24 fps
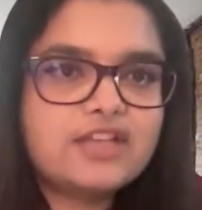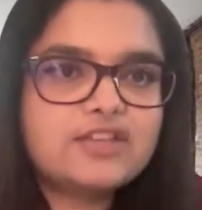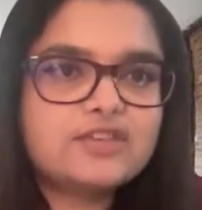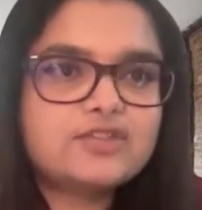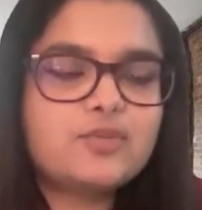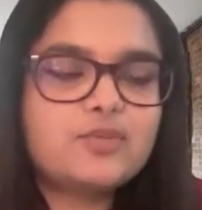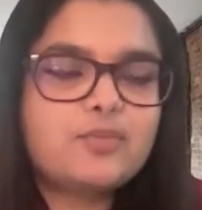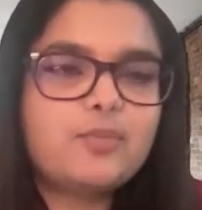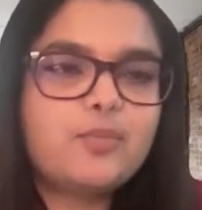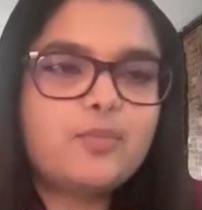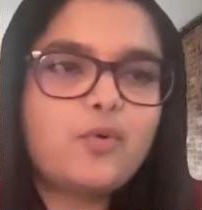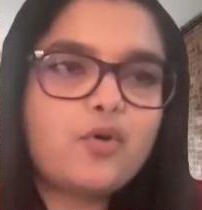
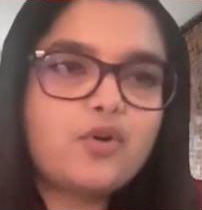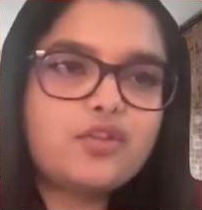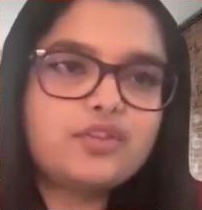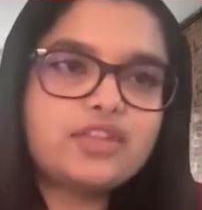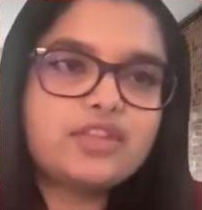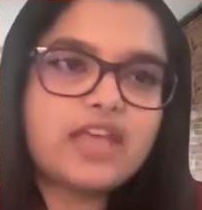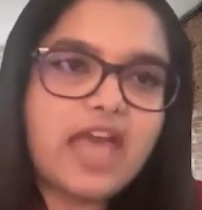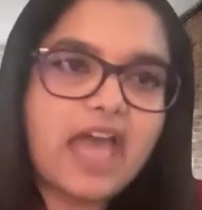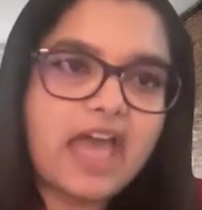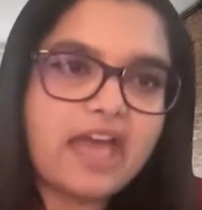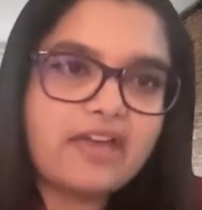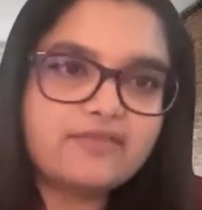So
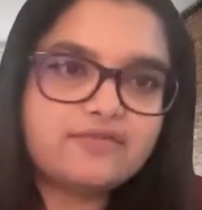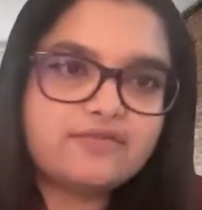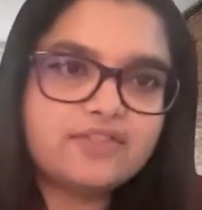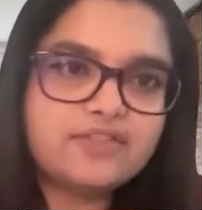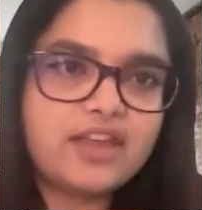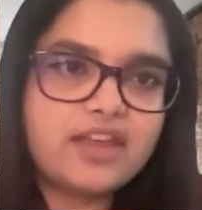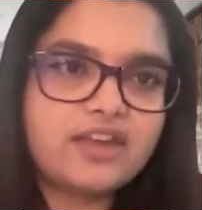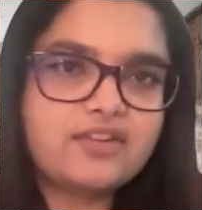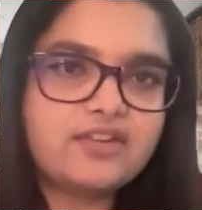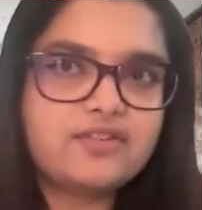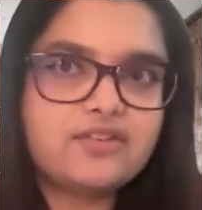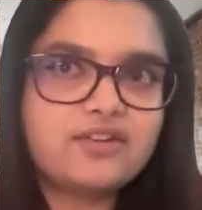both have
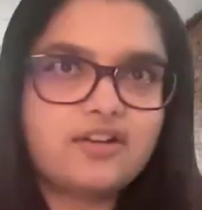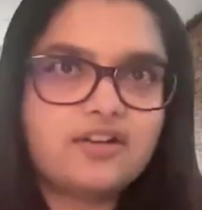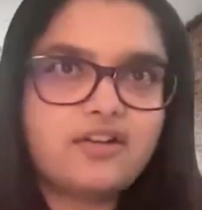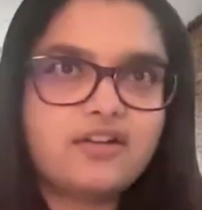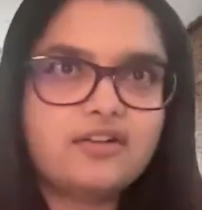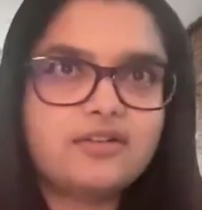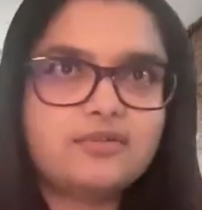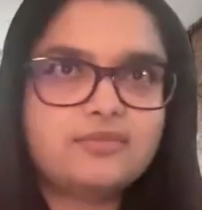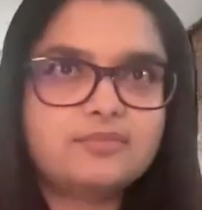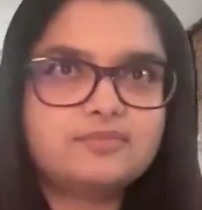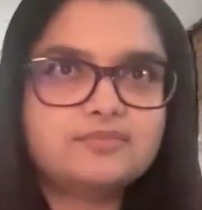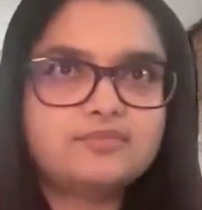their
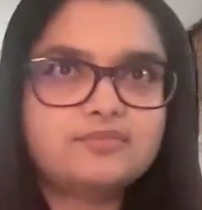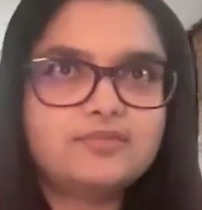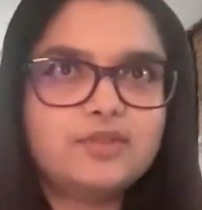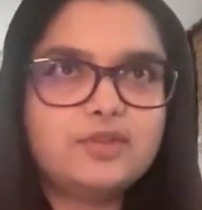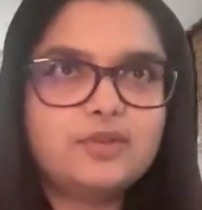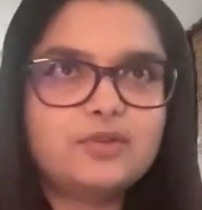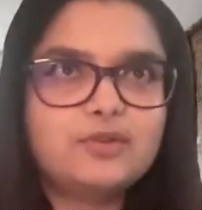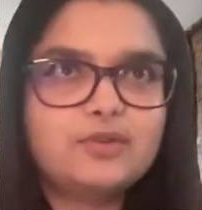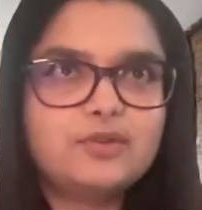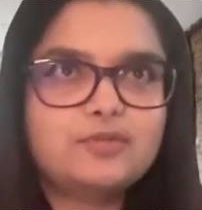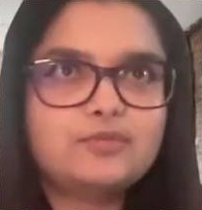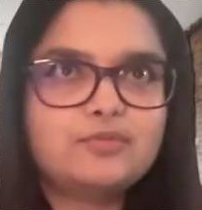
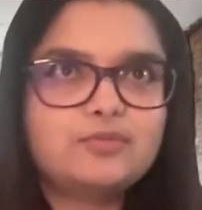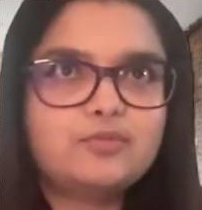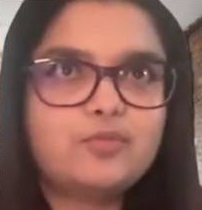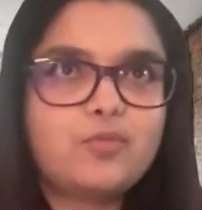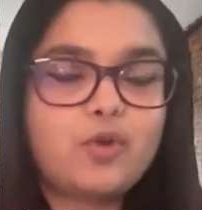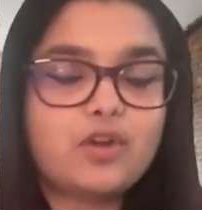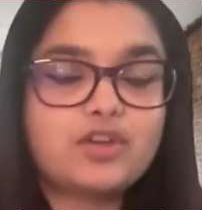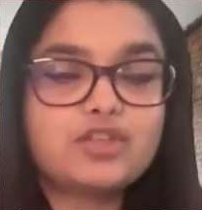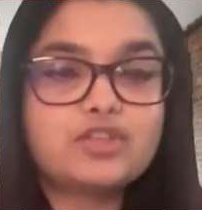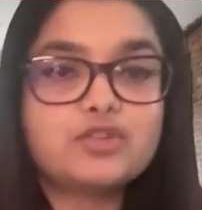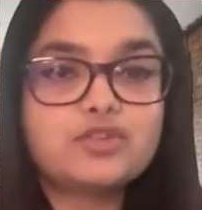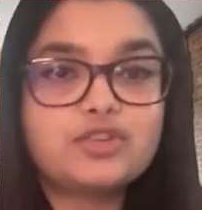
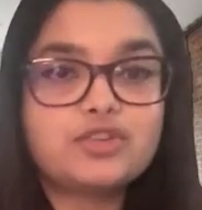what